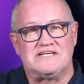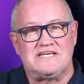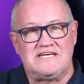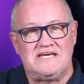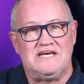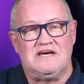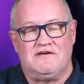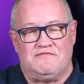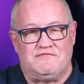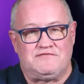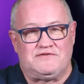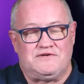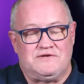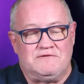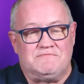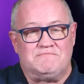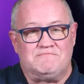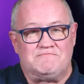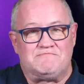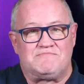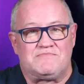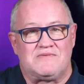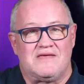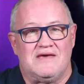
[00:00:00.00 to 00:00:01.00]
a gift.
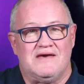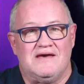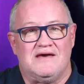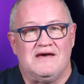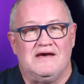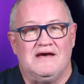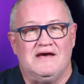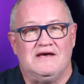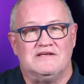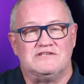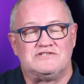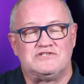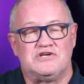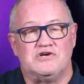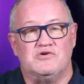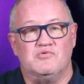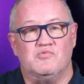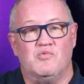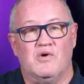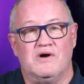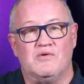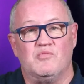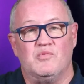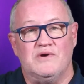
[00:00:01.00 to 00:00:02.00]
And so,
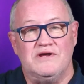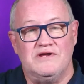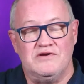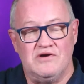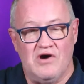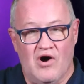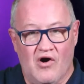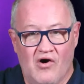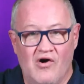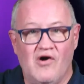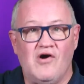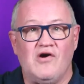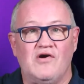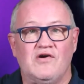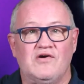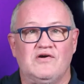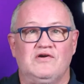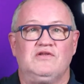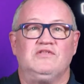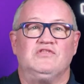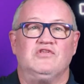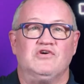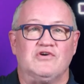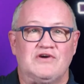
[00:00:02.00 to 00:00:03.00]
what we are
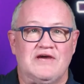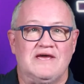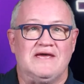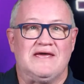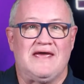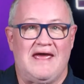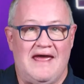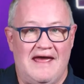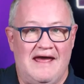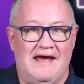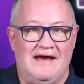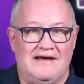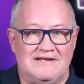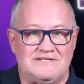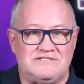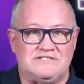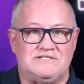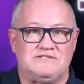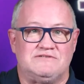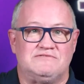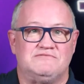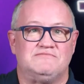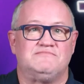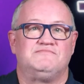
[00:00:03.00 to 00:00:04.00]
looking
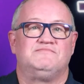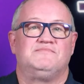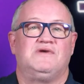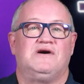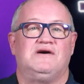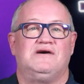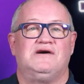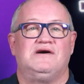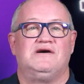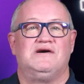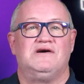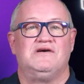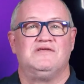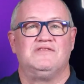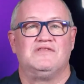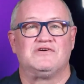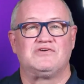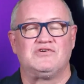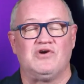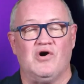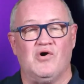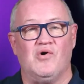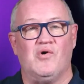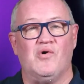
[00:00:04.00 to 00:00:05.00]
at, uh, the
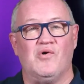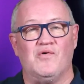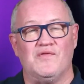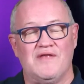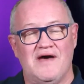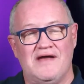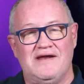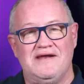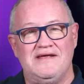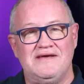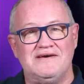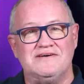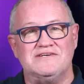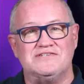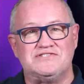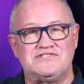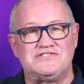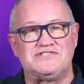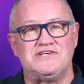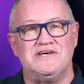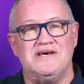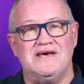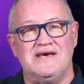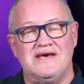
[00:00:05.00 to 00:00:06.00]
goal that
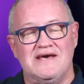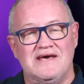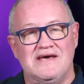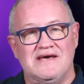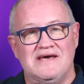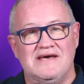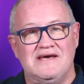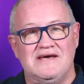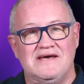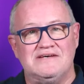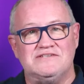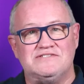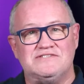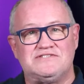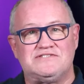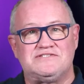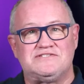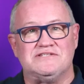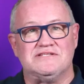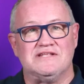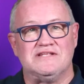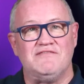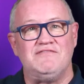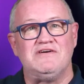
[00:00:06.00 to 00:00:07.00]
is, is
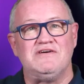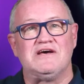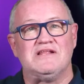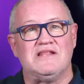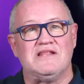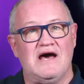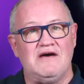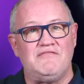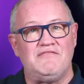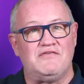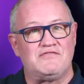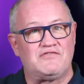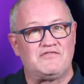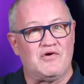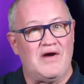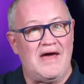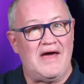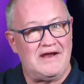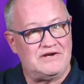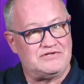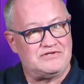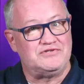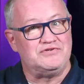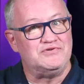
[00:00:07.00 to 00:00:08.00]
living a life of
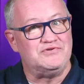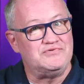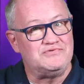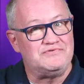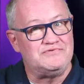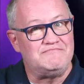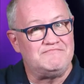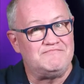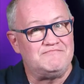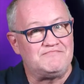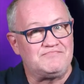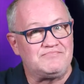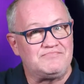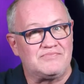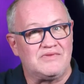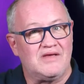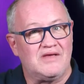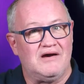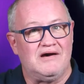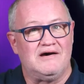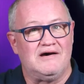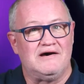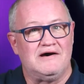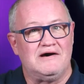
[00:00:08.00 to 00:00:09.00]
gratitude,
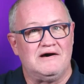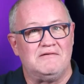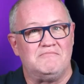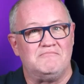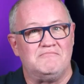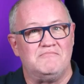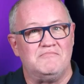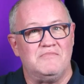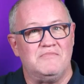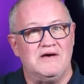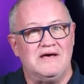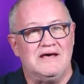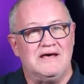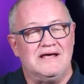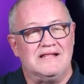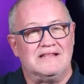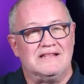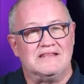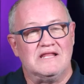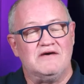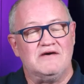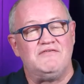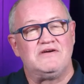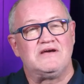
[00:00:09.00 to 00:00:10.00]
um,
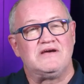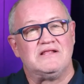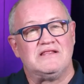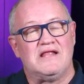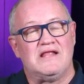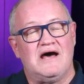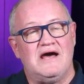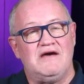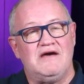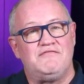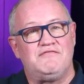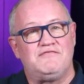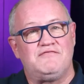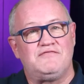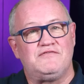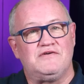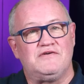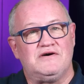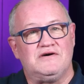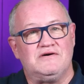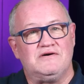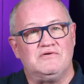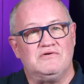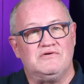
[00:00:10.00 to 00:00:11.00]
living a life
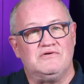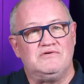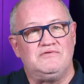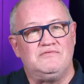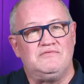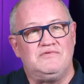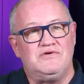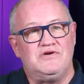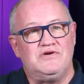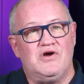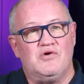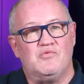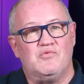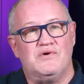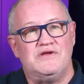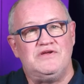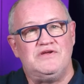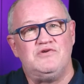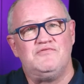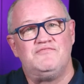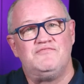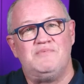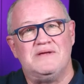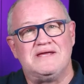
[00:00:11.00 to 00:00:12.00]
you know, when
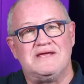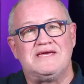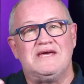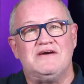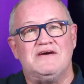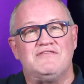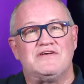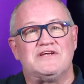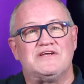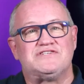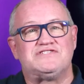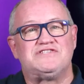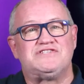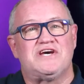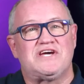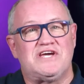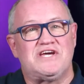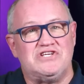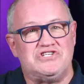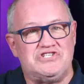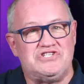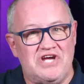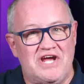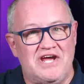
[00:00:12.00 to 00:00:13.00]
you've been given a
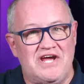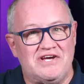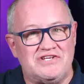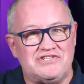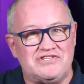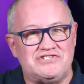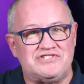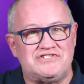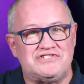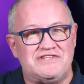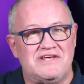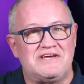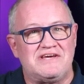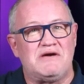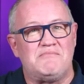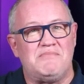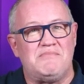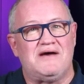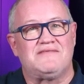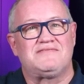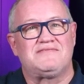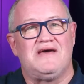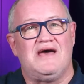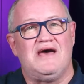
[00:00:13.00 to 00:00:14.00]
second chance, think
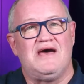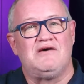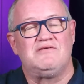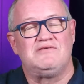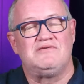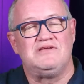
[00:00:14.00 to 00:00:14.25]
about that.